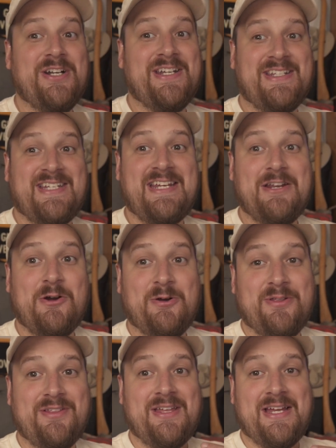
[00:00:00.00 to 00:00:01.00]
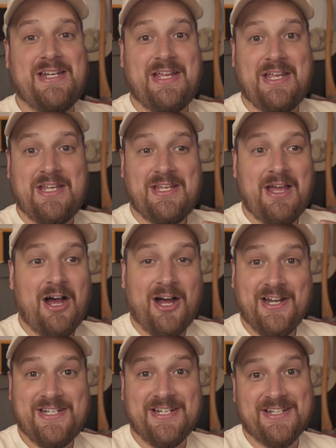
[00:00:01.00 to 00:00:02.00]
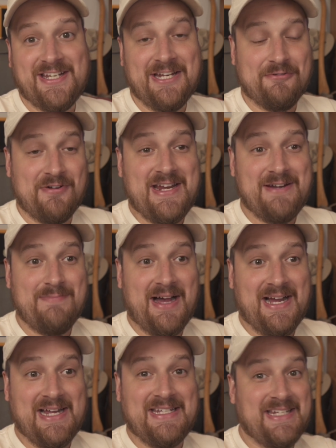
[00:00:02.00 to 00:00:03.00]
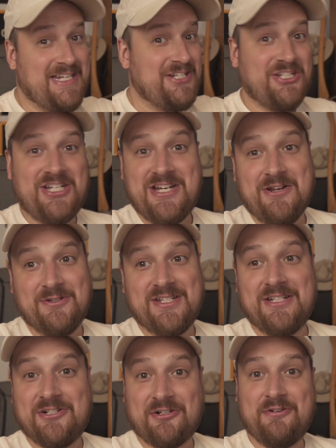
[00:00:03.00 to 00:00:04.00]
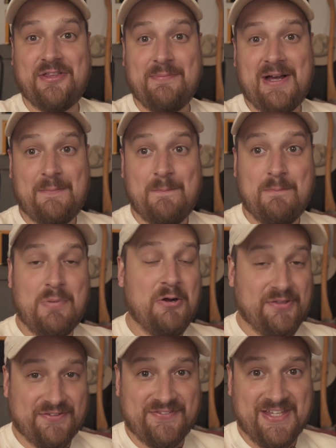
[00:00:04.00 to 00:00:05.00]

does he know that Anya can read minds, and she knows the truth about both of